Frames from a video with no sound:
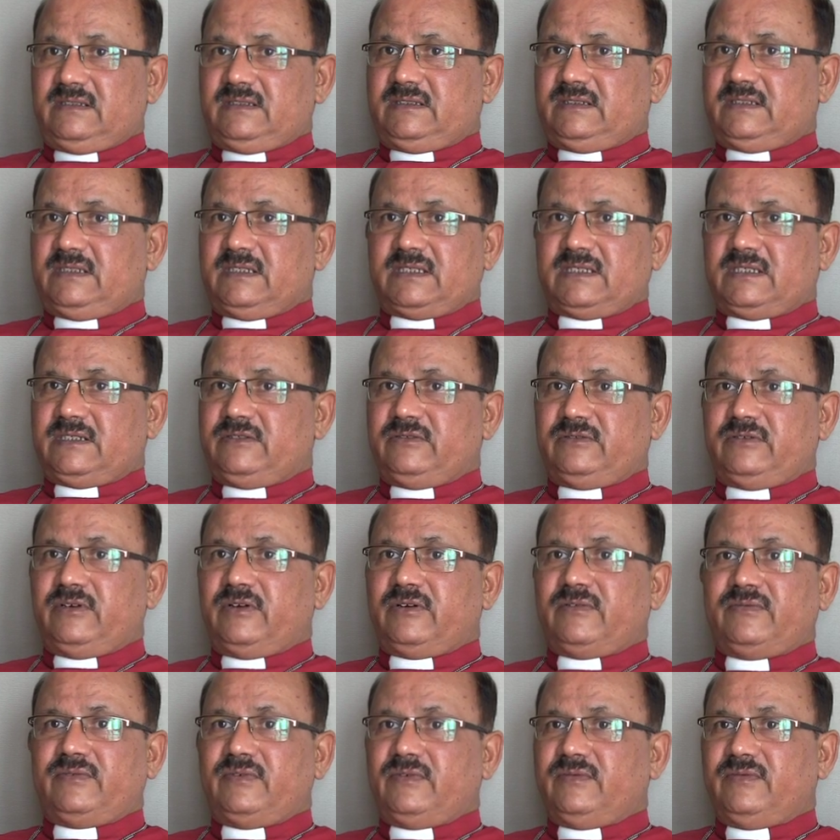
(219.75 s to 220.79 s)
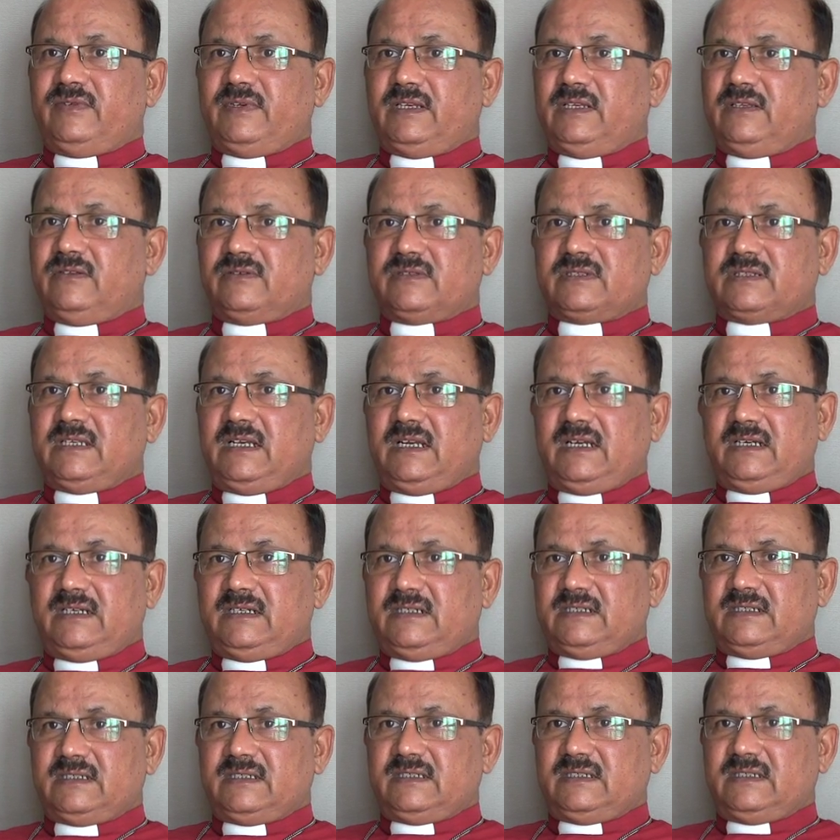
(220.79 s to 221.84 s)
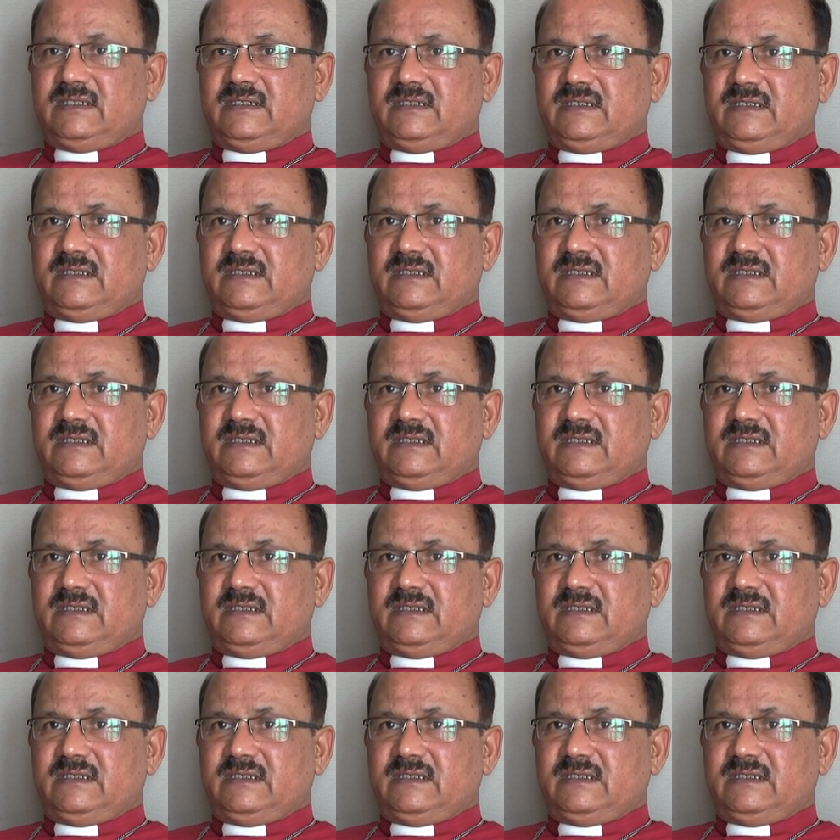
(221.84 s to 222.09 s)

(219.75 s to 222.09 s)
just do not fulfill those standards,